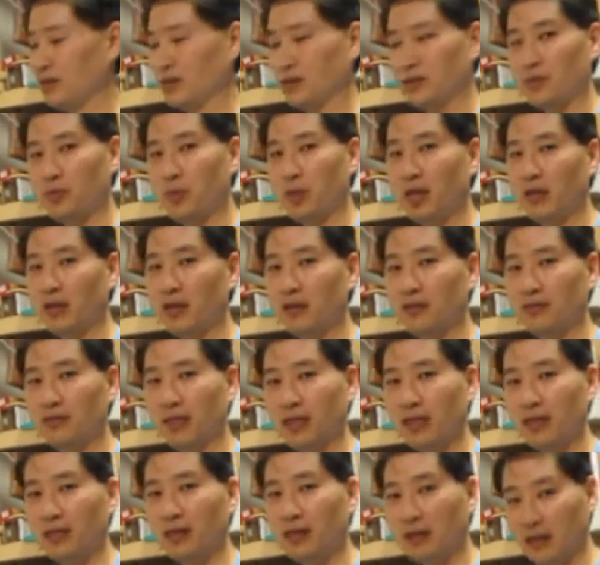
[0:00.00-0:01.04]
to speak of,
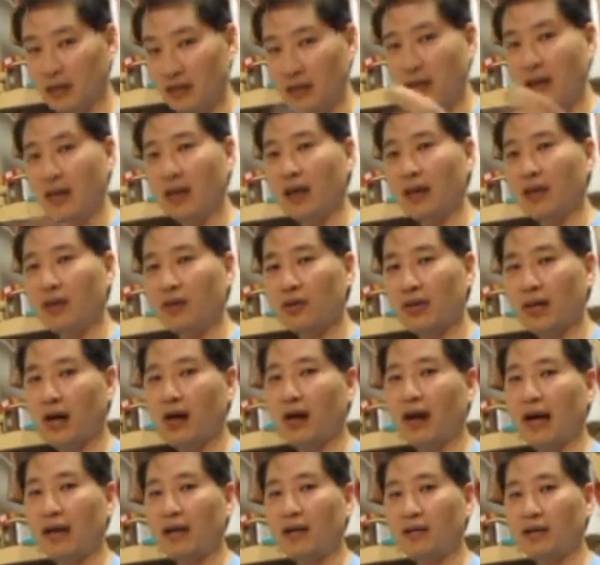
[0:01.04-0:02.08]
and, and look
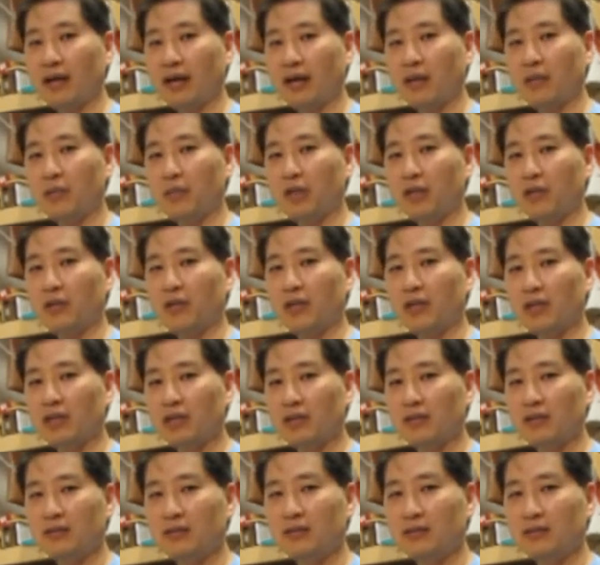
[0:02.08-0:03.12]
how accurate I can be with it.